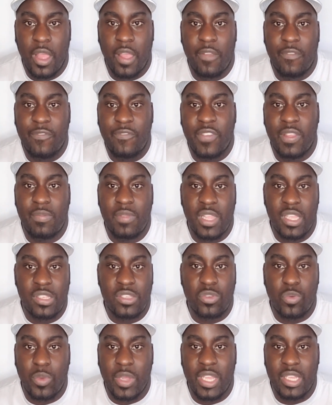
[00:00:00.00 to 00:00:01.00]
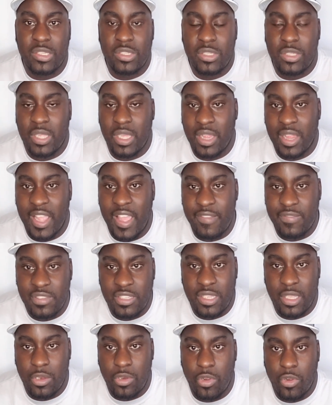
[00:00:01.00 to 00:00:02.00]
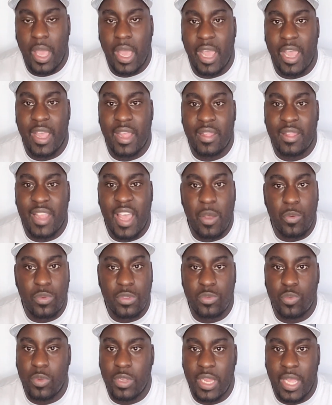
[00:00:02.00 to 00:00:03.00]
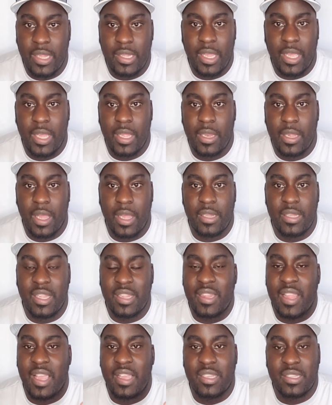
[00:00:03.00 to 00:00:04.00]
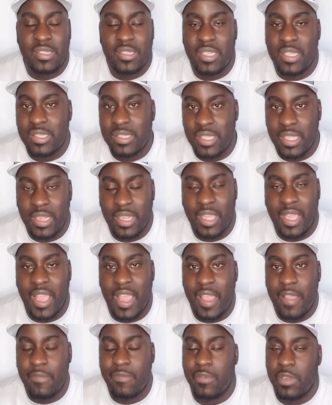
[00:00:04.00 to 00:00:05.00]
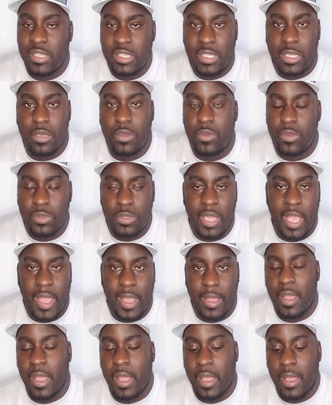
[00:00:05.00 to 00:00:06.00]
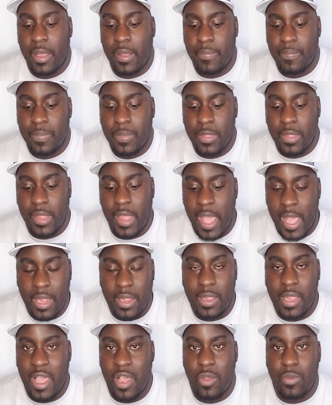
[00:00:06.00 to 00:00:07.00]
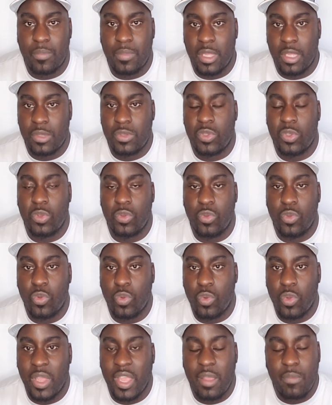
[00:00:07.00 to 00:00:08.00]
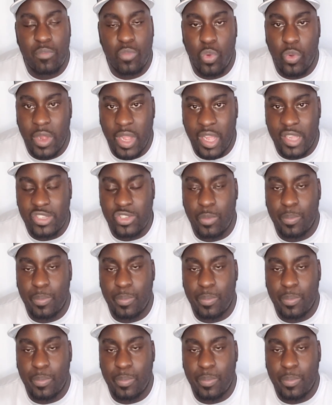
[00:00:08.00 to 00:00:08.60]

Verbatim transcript: and 50 swings to left center. And that was what I did. I did that consistently every single day. And that allowed me to hit more extra